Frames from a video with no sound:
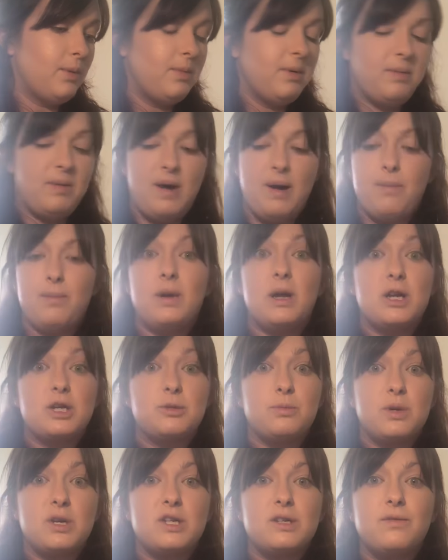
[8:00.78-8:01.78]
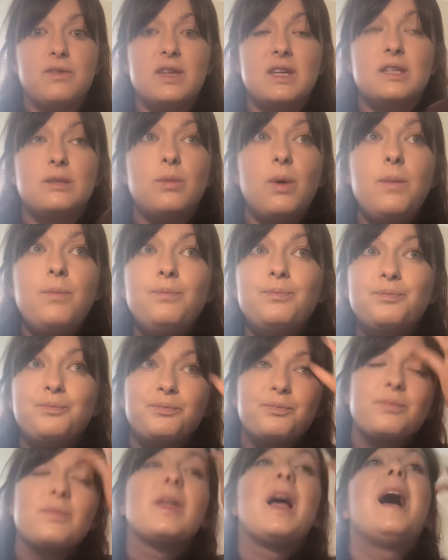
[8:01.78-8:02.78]
Bobbi Brown blush brush for this one,
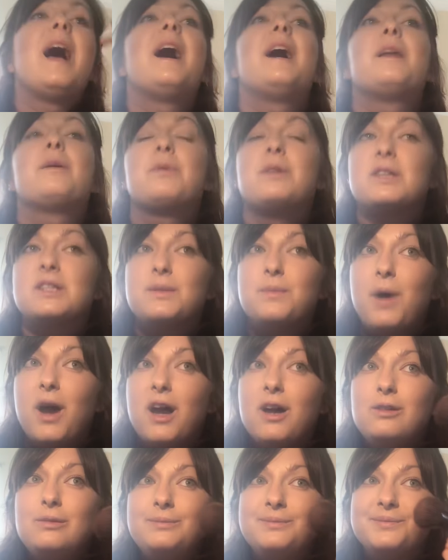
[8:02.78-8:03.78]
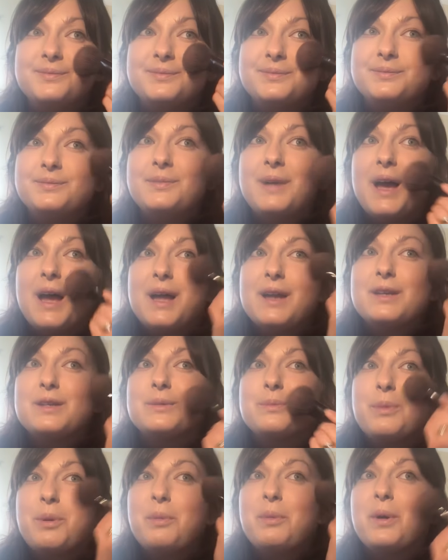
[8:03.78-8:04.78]
and I'm going to smile and
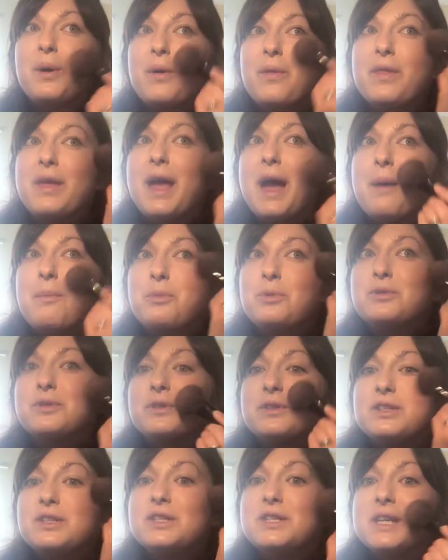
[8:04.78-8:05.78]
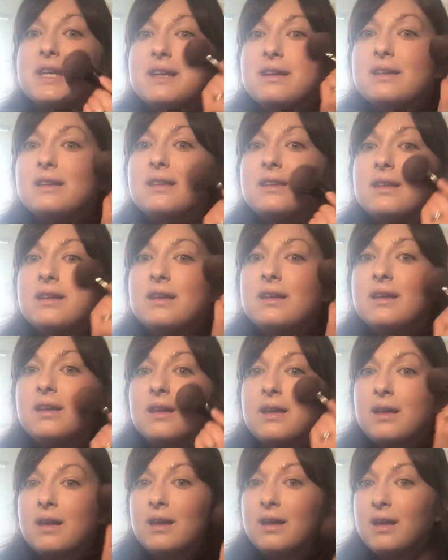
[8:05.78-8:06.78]
just pop it on the apples of the cheeks.
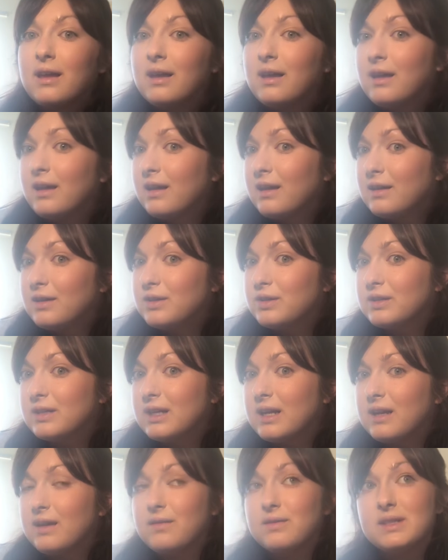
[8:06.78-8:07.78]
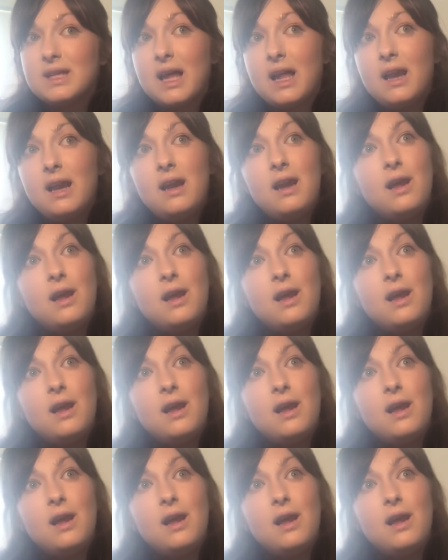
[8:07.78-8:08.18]
Just gives that